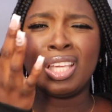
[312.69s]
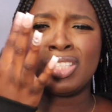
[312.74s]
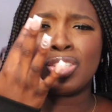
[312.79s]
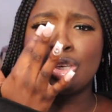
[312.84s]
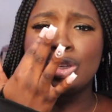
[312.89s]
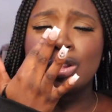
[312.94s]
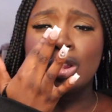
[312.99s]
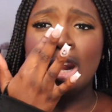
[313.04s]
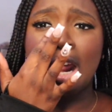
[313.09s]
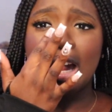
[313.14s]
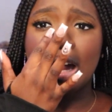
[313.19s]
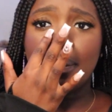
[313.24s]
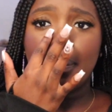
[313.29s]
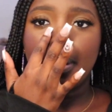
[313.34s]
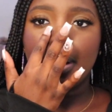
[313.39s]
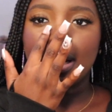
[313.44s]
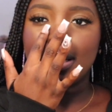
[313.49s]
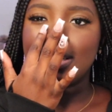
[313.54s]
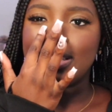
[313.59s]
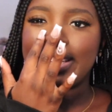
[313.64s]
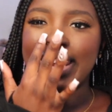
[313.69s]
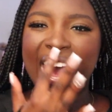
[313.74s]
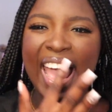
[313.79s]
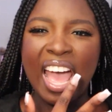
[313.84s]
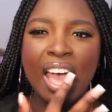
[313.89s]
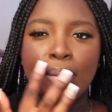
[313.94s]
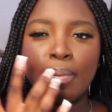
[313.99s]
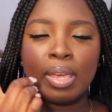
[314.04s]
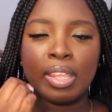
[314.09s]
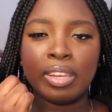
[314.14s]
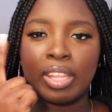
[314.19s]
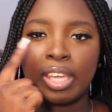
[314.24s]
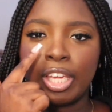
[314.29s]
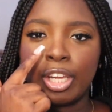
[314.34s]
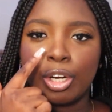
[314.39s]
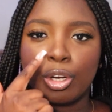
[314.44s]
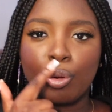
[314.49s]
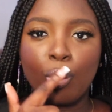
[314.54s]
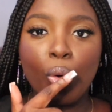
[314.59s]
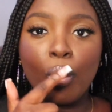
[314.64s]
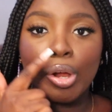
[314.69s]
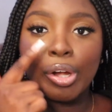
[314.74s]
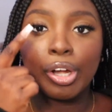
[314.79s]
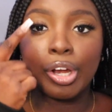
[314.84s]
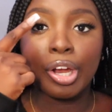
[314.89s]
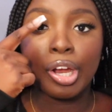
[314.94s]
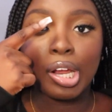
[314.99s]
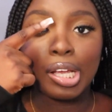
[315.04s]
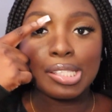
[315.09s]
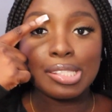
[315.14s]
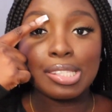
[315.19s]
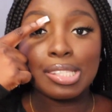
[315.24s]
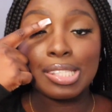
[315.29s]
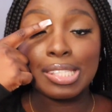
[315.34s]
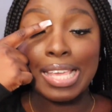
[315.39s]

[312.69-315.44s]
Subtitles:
just so that I could put a dab in the inner corner,